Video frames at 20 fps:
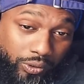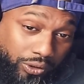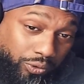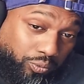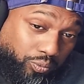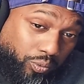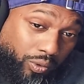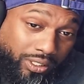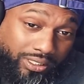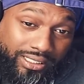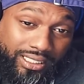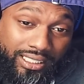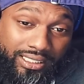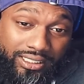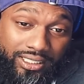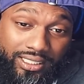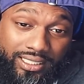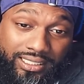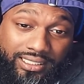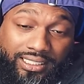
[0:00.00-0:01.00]
was this
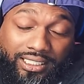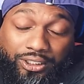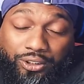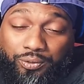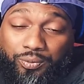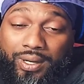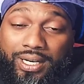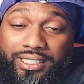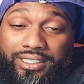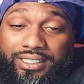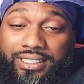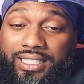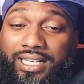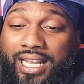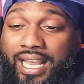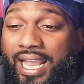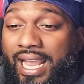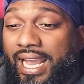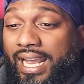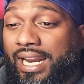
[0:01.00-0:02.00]
in this situation.
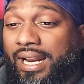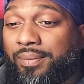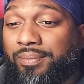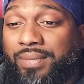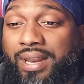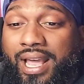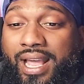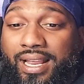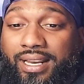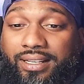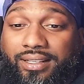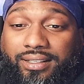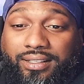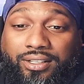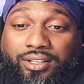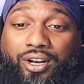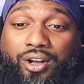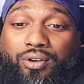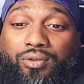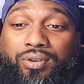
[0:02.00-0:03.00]
And I'm not,
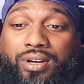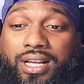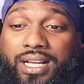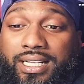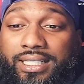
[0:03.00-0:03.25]
you know,